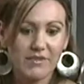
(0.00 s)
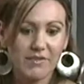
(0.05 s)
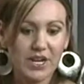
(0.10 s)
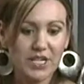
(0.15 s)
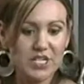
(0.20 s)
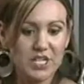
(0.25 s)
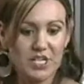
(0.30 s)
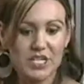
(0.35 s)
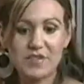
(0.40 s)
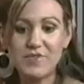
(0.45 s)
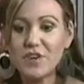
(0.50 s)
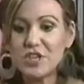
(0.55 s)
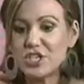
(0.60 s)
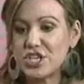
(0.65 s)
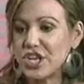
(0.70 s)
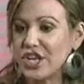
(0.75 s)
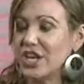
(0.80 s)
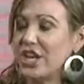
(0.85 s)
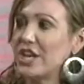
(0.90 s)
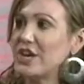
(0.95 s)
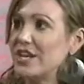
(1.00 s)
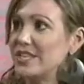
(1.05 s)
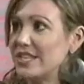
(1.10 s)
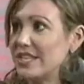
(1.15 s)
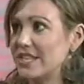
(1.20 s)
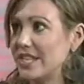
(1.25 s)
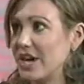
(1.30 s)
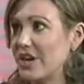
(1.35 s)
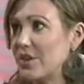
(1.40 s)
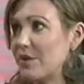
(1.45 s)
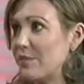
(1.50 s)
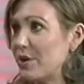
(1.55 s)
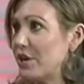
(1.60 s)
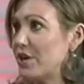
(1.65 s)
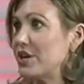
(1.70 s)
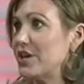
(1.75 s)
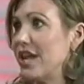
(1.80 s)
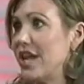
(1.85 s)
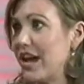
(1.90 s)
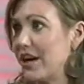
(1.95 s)
erectile dysfunction, and it causes the other
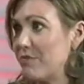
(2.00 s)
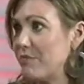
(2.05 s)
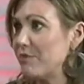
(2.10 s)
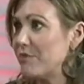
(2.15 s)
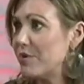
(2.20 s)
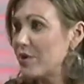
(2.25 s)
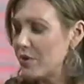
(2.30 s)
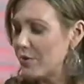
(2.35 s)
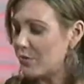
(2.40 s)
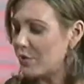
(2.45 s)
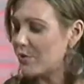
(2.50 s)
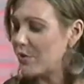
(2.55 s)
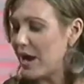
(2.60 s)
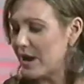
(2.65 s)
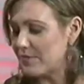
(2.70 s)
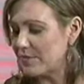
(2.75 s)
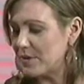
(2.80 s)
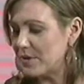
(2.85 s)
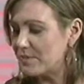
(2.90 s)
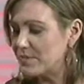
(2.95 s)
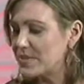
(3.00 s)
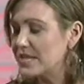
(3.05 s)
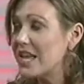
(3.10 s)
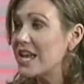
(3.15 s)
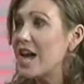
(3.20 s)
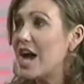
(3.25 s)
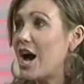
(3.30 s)
partner to have more problems.